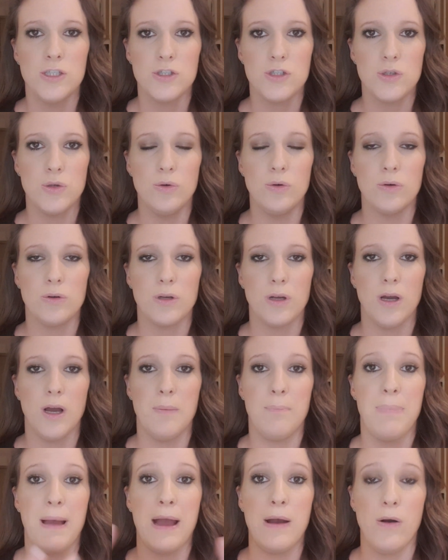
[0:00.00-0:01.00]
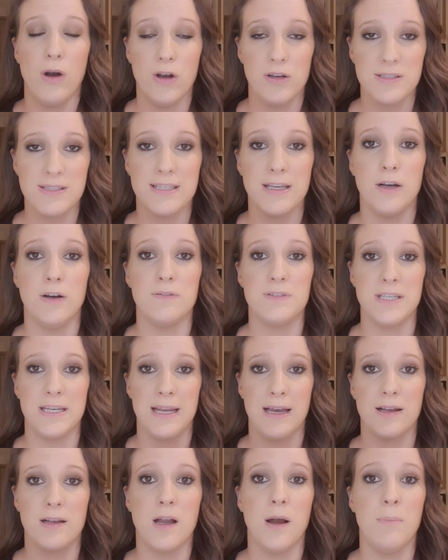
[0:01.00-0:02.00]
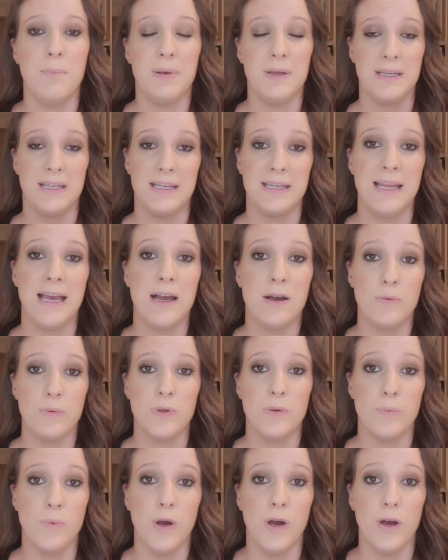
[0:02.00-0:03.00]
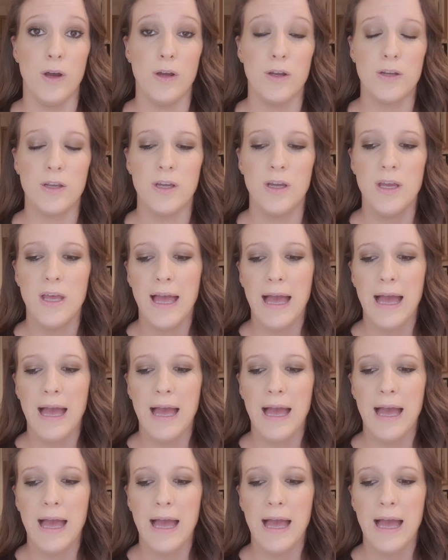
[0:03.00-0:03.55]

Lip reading: talk about ourselves and our company and how we work.